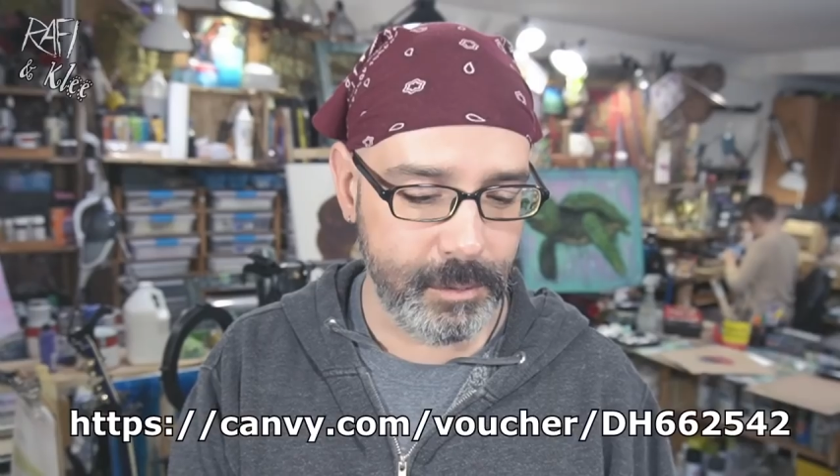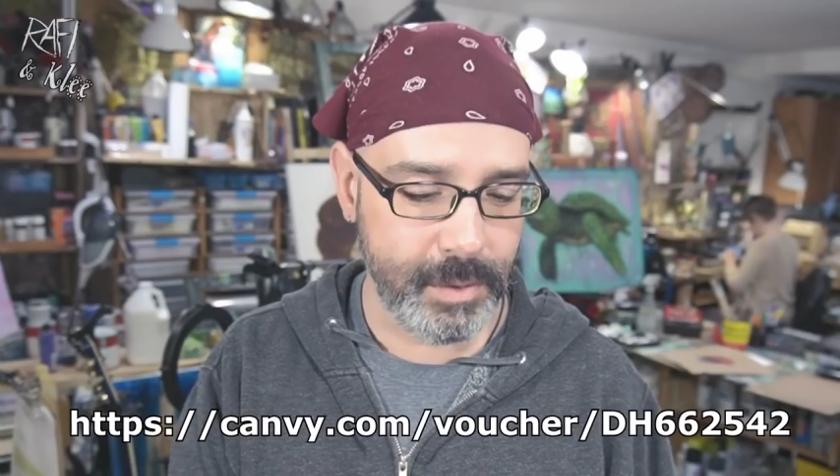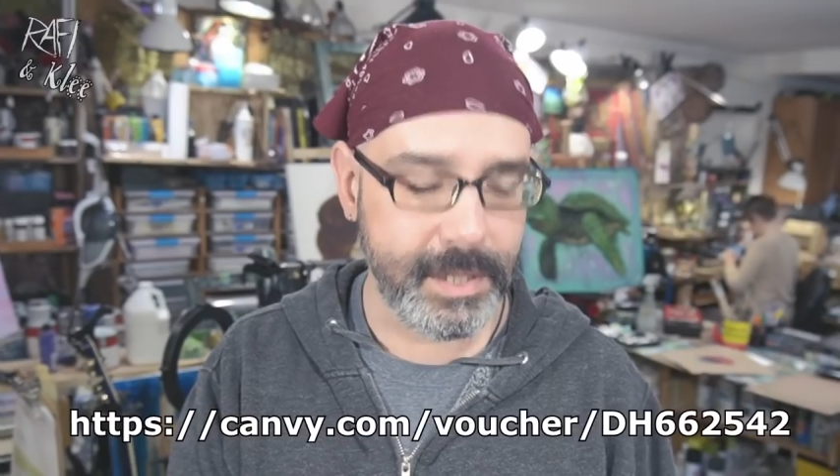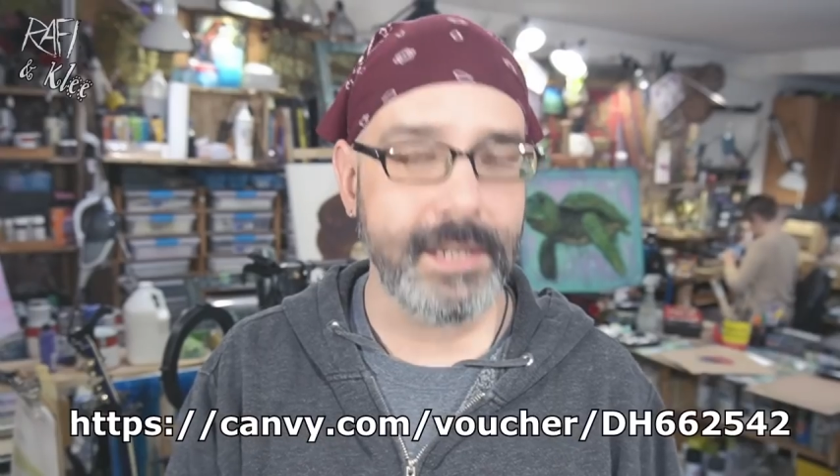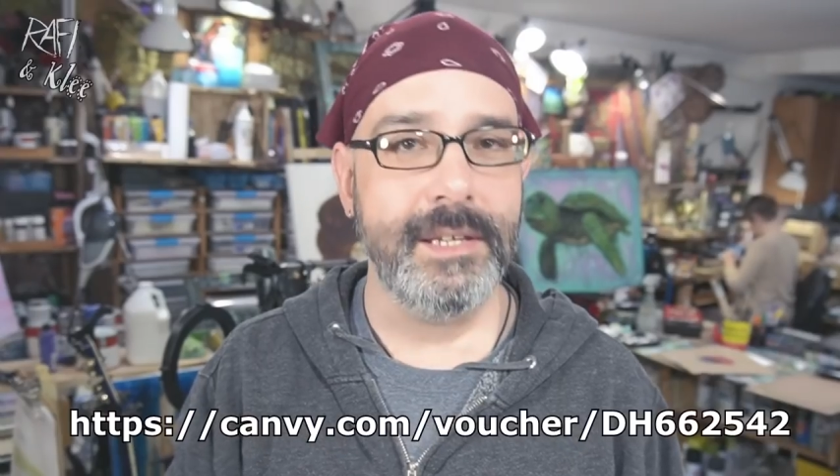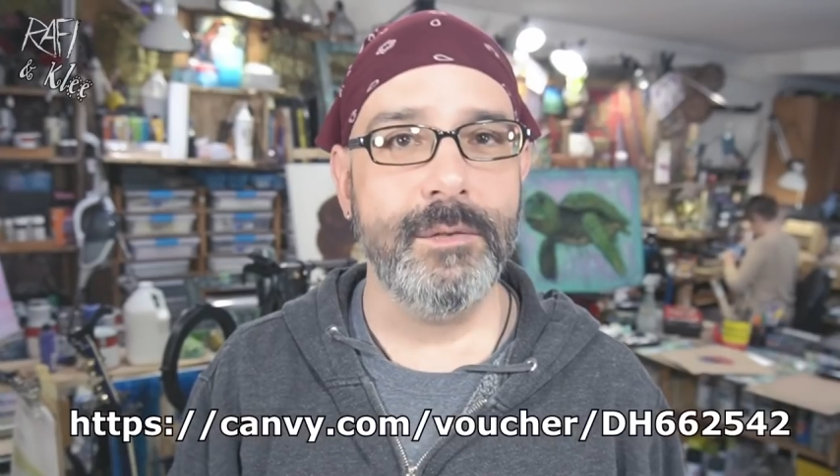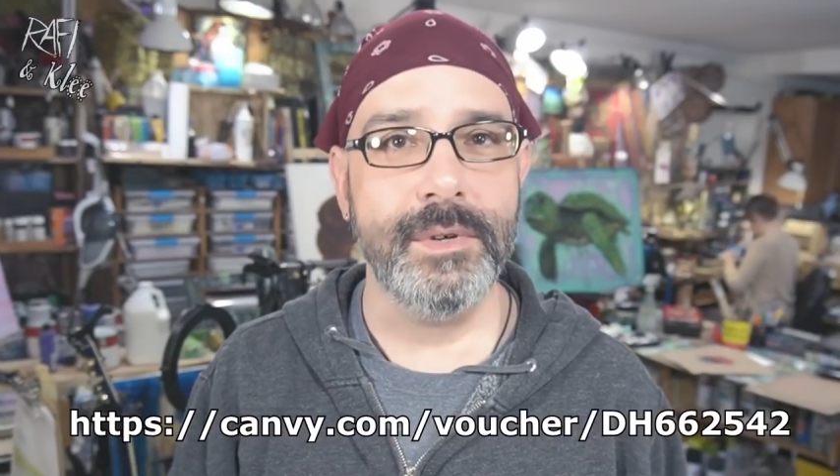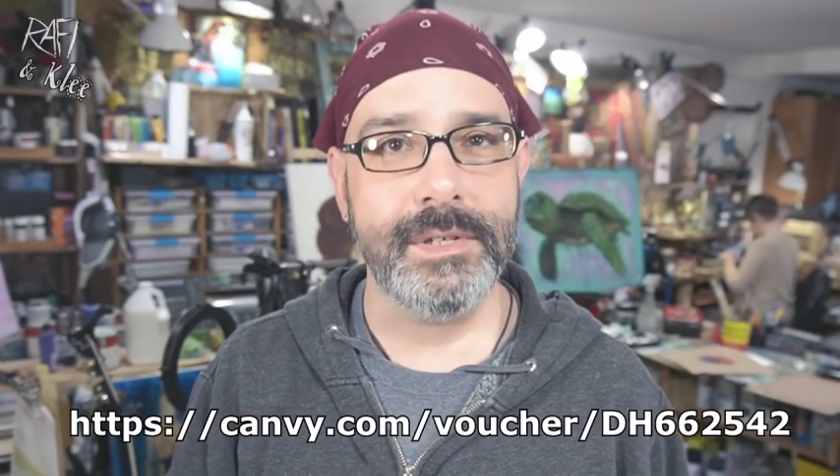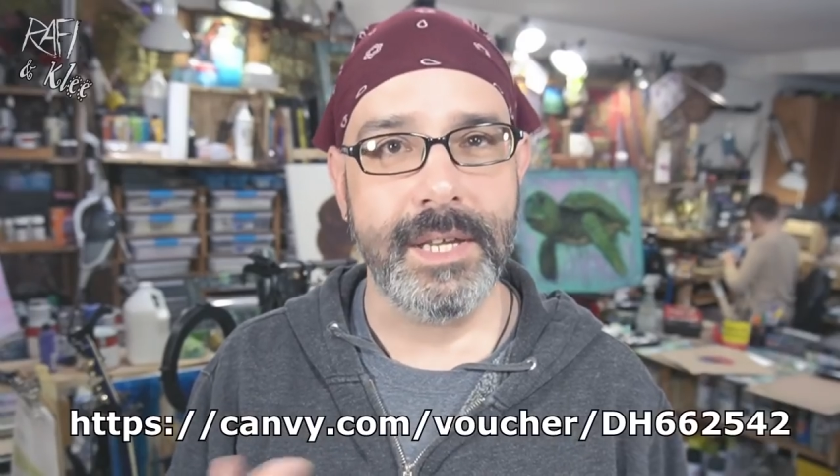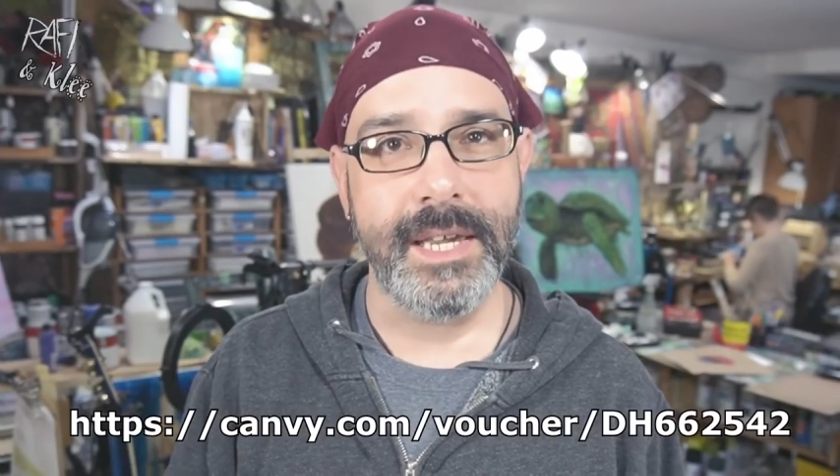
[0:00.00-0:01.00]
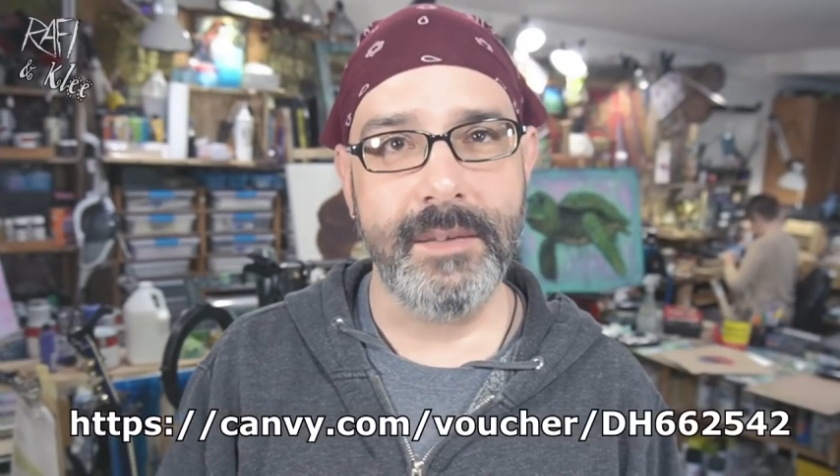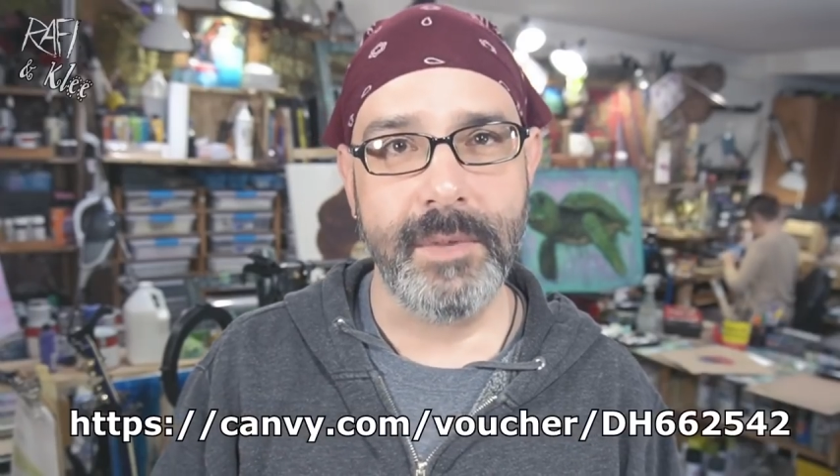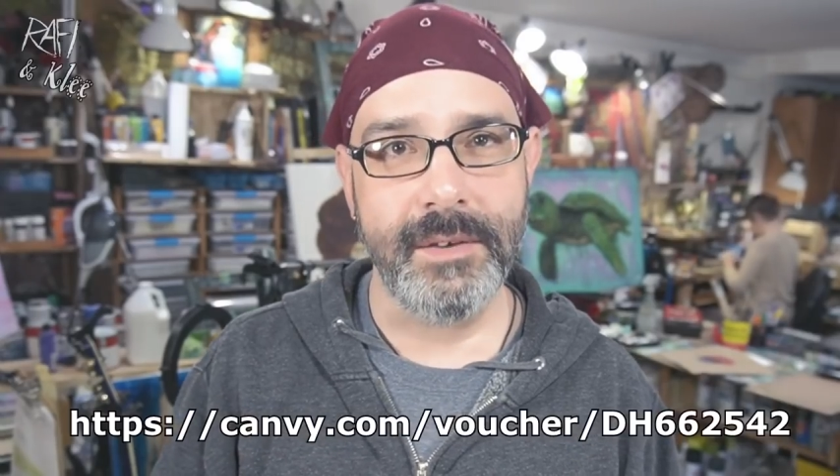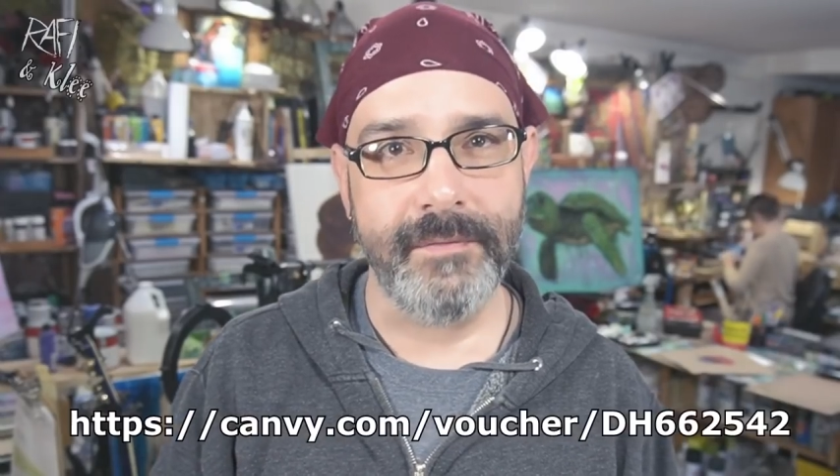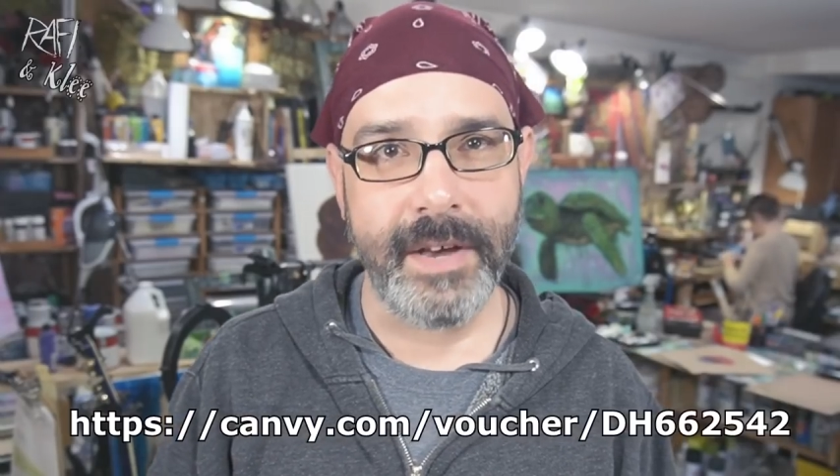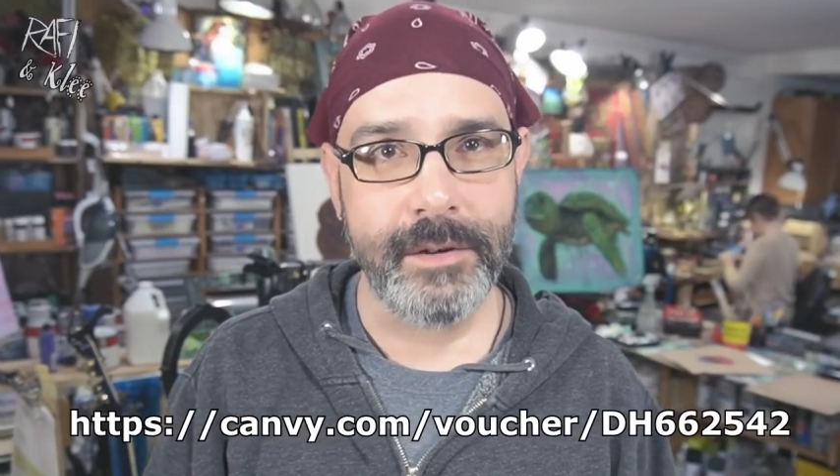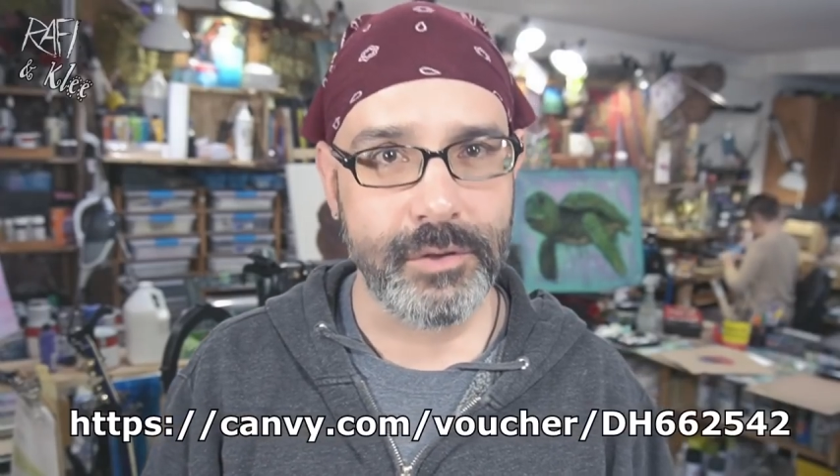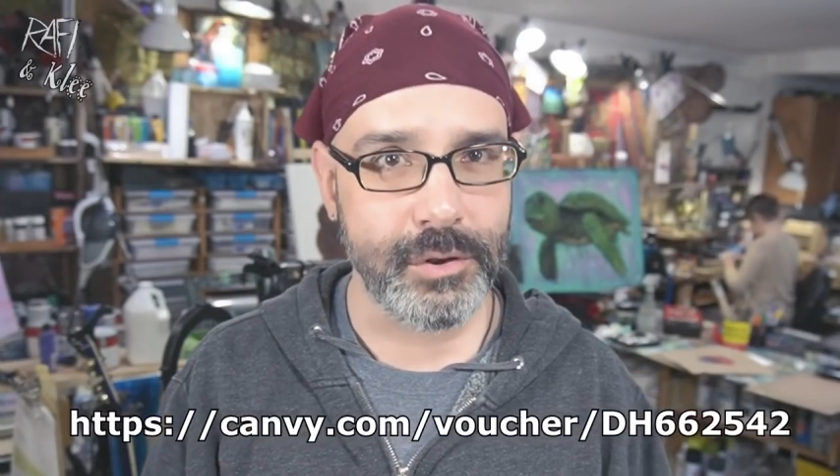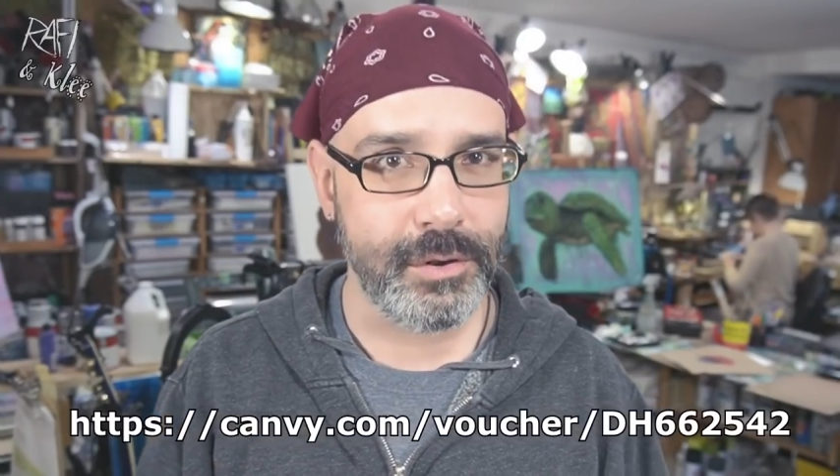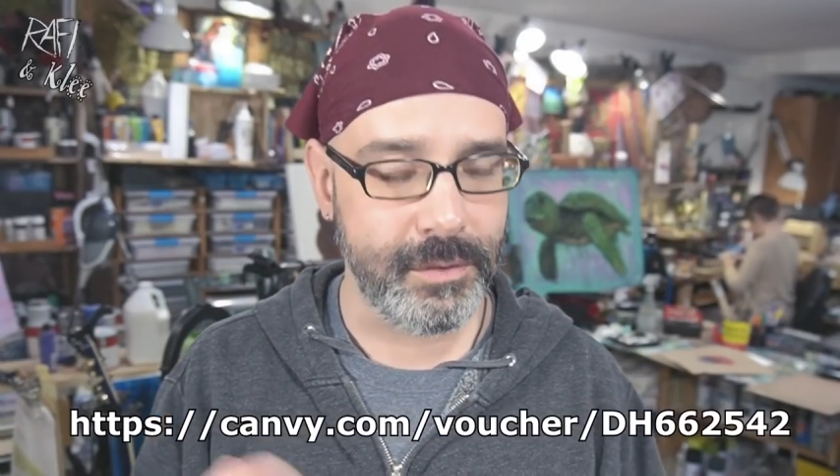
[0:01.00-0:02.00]
what they did was they gave me a
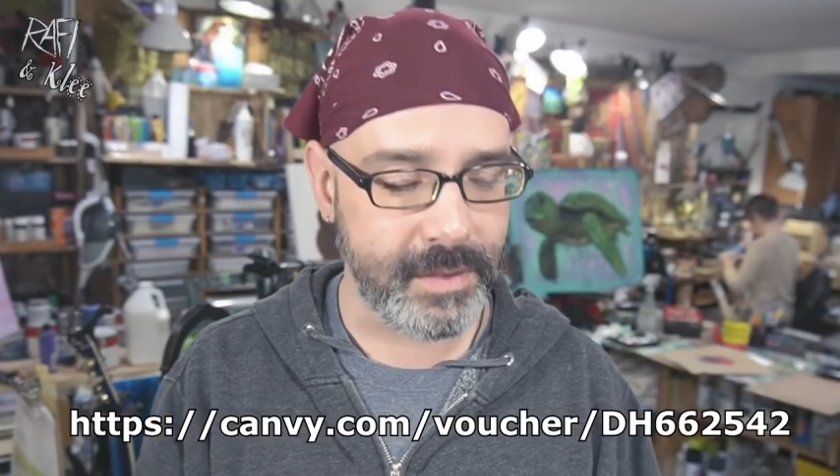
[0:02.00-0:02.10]
voucher